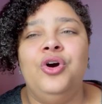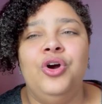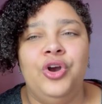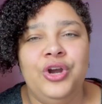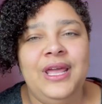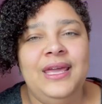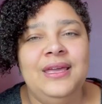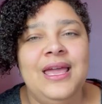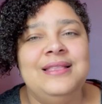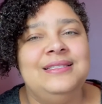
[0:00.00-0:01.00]

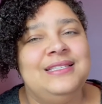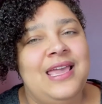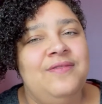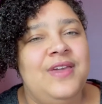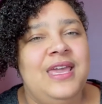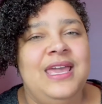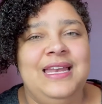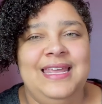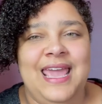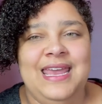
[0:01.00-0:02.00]
earning and saving
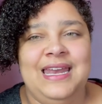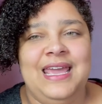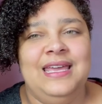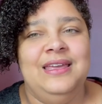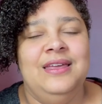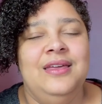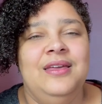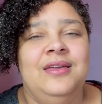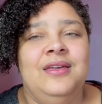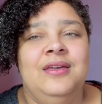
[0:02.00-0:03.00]
and gaining,
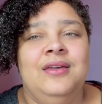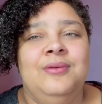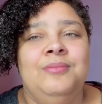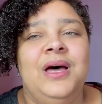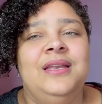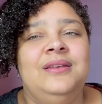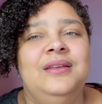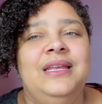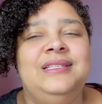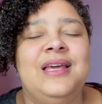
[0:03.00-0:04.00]
but
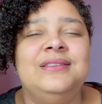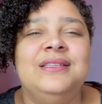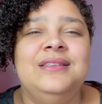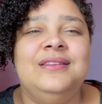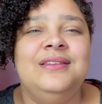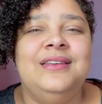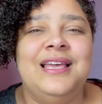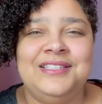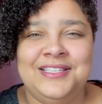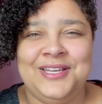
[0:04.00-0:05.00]
it doesn't
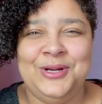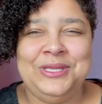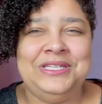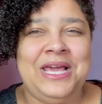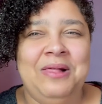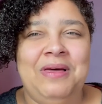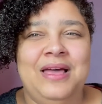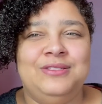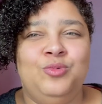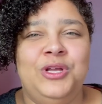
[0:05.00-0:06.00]
necessarily tell
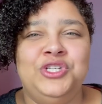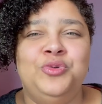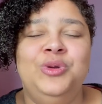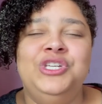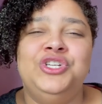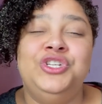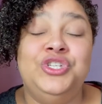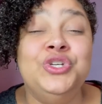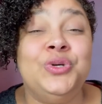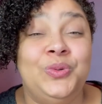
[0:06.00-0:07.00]
us what we should
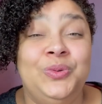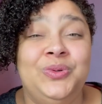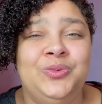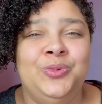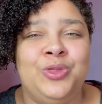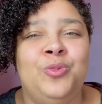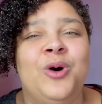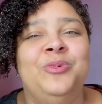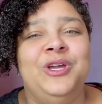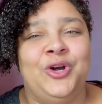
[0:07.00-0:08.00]
do with
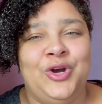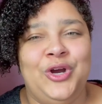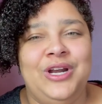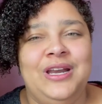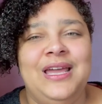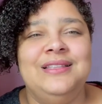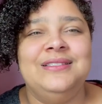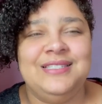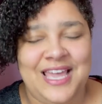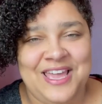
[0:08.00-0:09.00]
what we earn and
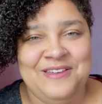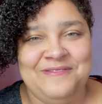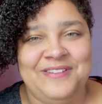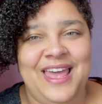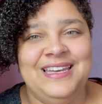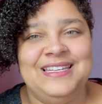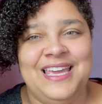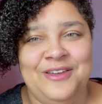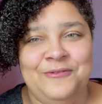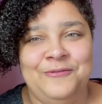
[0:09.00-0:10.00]
save and
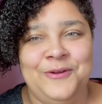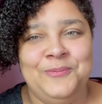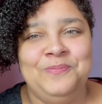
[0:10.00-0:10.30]
give.